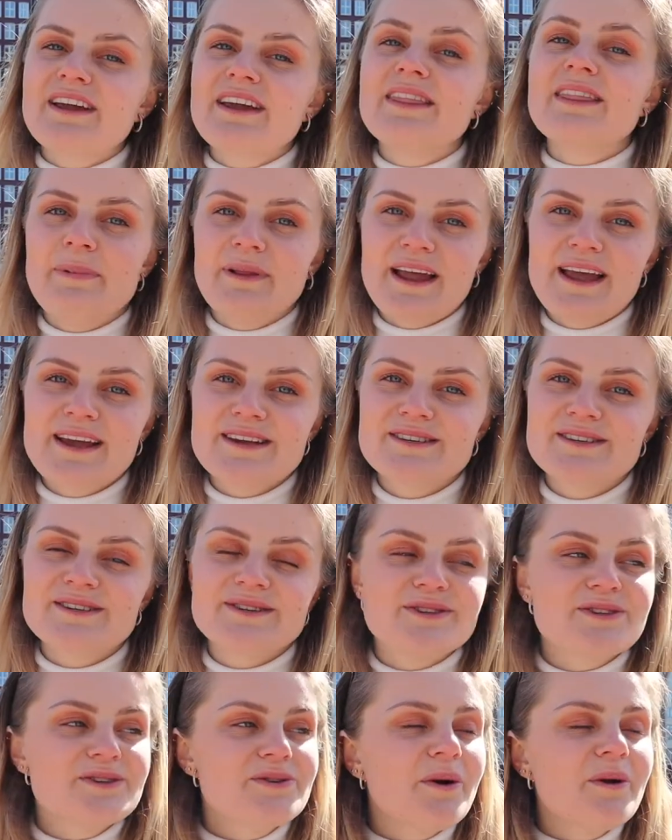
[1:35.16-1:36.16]
a place
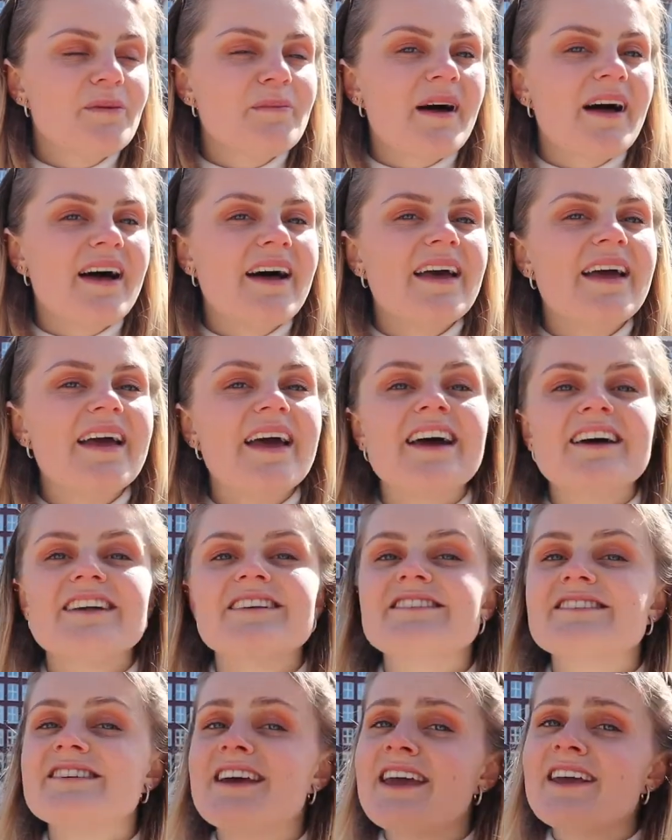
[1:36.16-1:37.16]
to stroll by
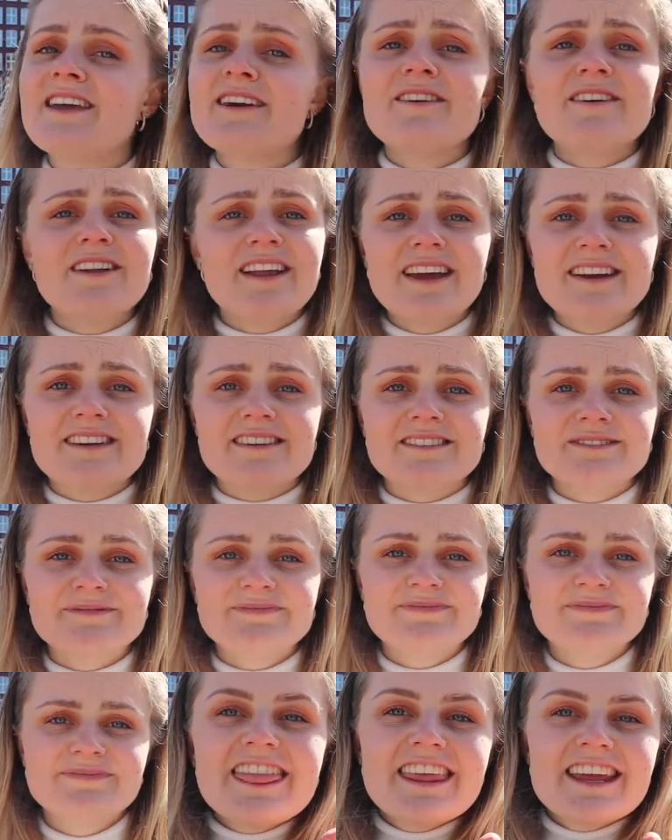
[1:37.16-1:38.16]
and take it all in.
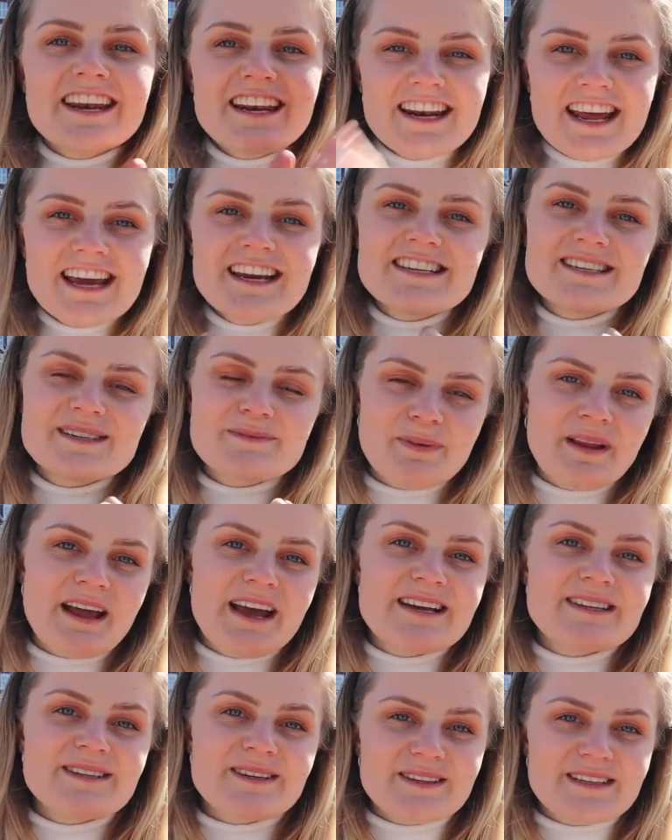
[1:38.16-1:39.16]
The next
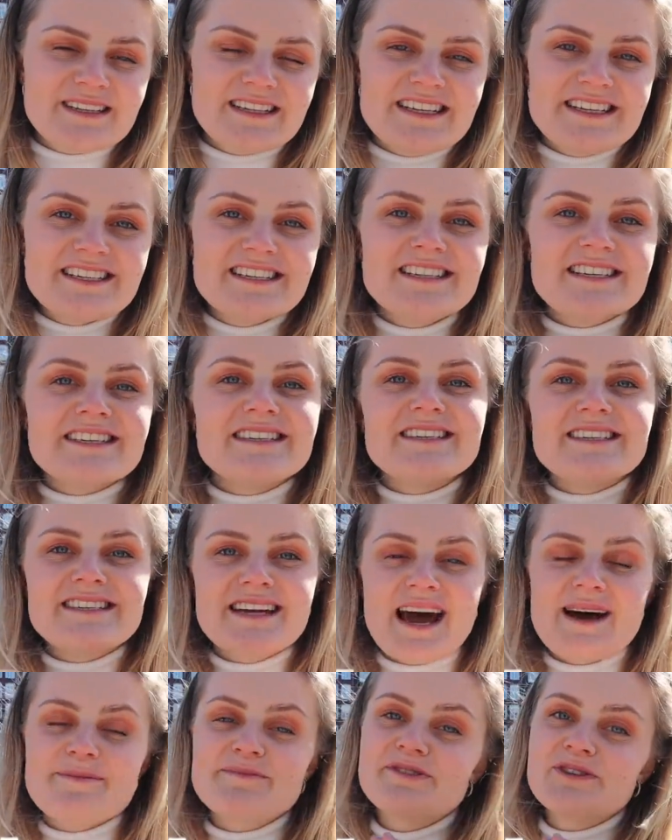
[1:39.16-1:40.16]
place on the list is
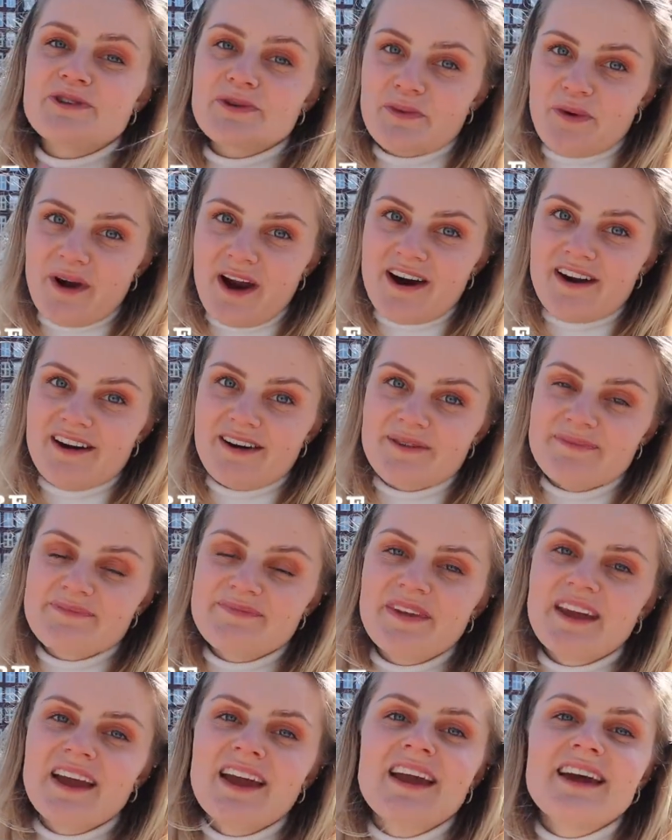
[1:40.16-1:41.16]
Dam Square.
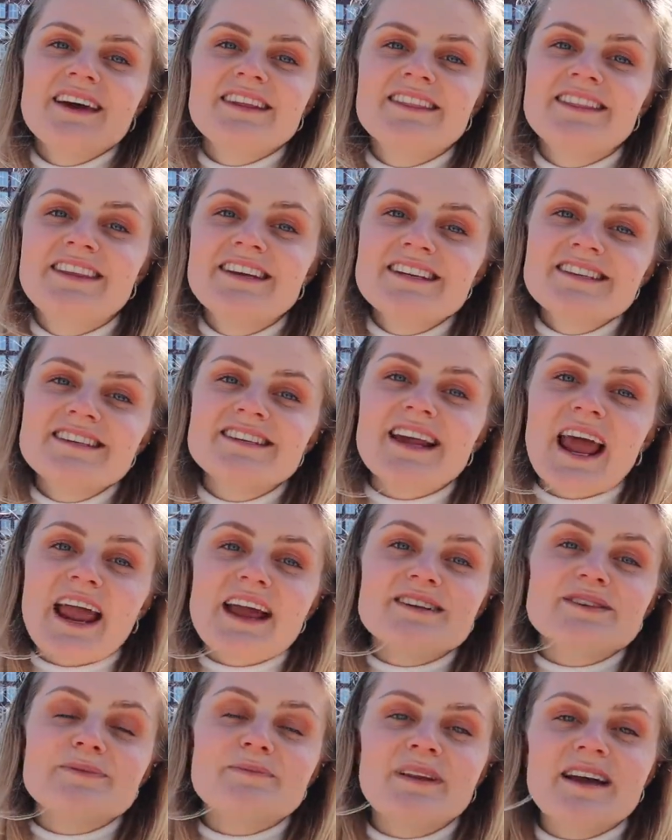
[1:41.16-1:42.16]
This
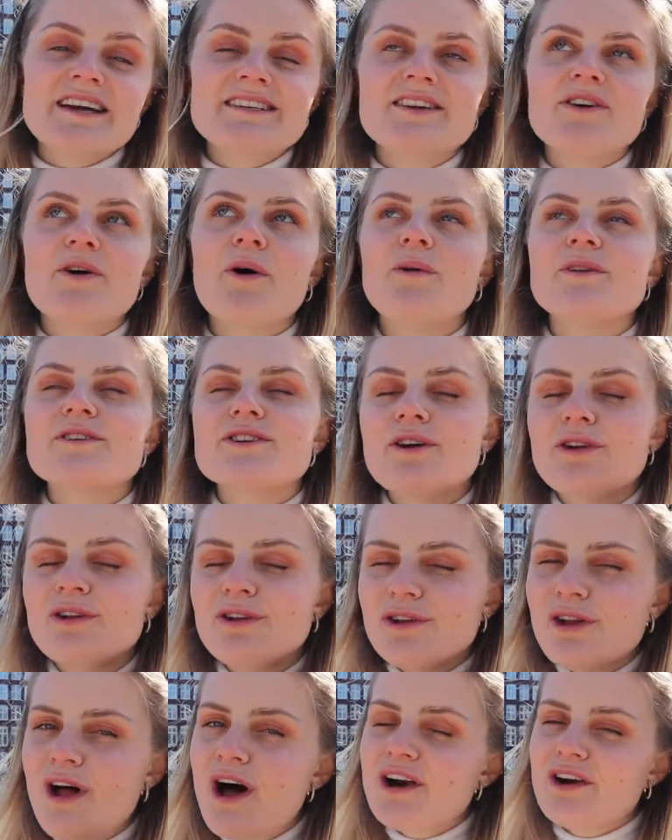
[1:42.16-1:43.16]
is a place that holds a
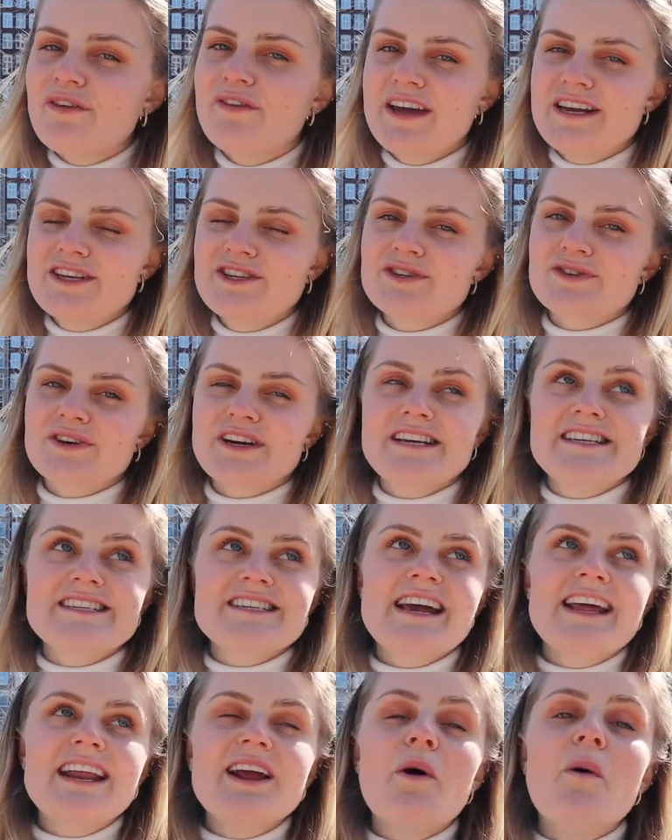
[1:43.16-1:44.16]
lot of history
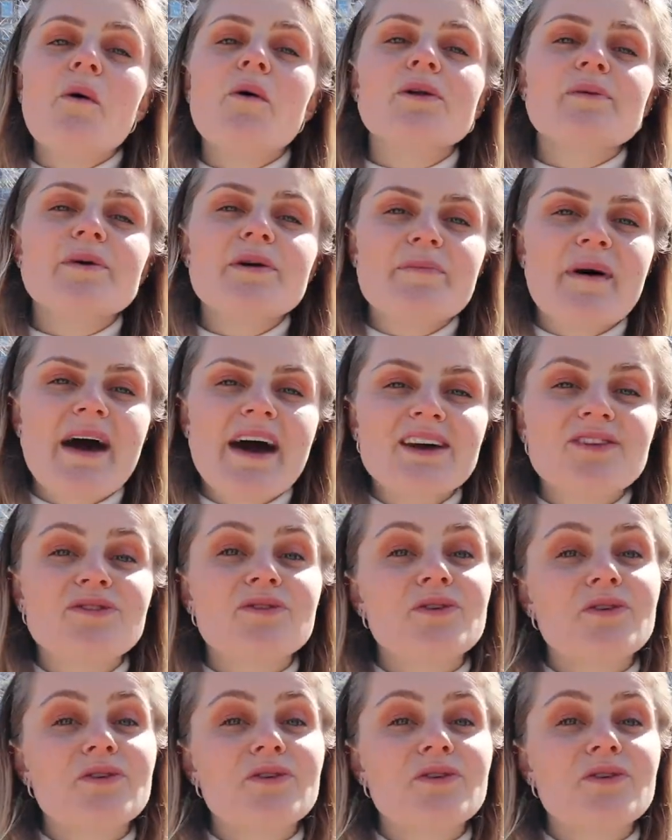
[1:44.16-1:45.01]
dating all the way back to the